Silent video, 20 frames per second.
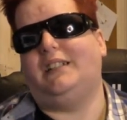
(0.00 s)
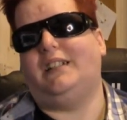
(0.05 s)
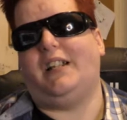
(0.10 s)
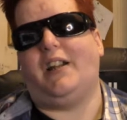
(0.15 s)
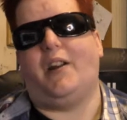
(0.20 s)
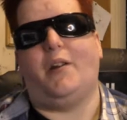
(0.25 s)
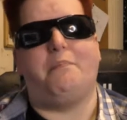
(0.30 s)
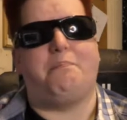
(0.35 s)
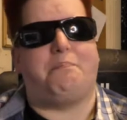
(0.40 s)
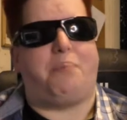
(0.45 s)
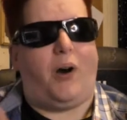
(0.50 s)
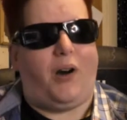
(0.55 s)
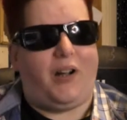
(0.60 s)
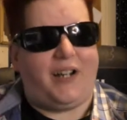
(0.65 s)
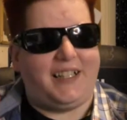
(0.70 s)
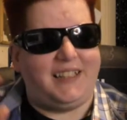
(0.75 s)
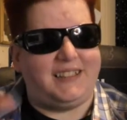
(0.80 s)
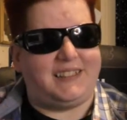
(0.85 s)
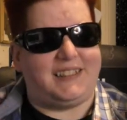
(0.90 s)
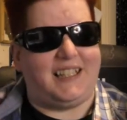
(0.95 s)
you know,
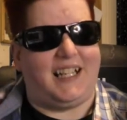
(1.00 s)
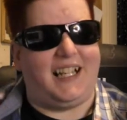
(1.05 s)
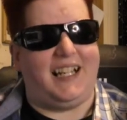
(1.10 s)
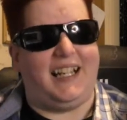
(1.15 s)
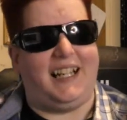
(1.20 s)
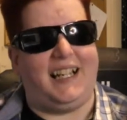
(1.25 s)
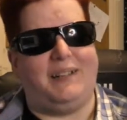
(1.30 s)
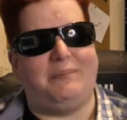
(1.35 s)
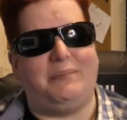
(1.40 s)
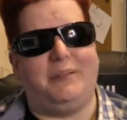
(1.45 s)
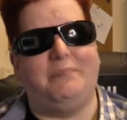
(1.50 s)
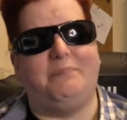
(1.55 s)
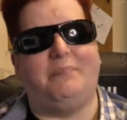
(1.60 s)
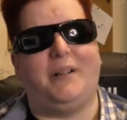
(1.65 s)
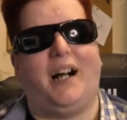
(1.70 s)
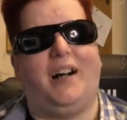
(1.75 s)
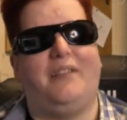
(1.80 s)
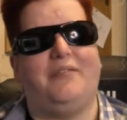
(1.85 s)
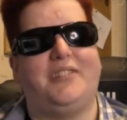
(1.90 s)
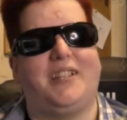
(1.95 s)
bodies turning up in
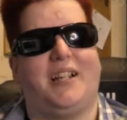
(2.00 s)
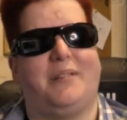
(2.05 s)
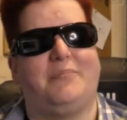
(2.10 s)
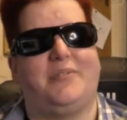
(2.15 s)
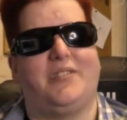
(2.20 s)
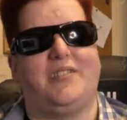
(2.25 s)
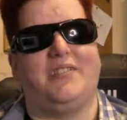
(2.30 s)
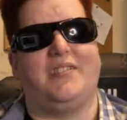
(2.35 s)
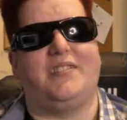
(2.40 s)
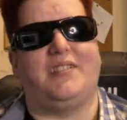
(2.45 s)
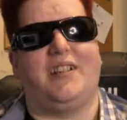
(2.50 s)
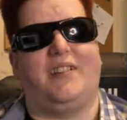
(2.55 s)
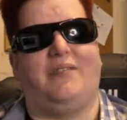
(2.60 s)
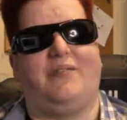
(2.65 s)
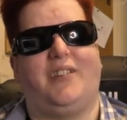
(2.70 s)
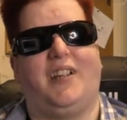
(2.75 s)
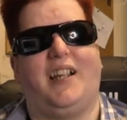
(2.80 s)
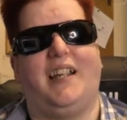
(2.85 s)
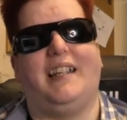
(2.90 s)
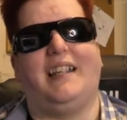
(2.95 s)
bathtubs and
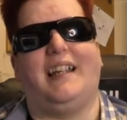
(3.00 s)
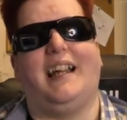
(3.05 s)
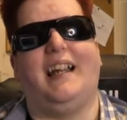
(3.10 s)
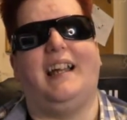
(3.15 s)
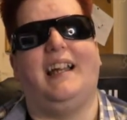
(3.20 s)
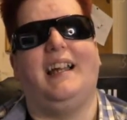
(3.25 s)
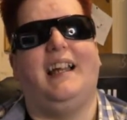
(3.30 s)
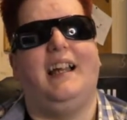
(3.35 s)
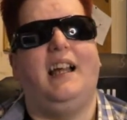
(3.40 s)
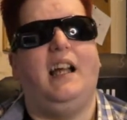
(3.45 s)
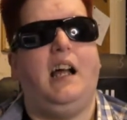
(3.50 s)
stuff like that.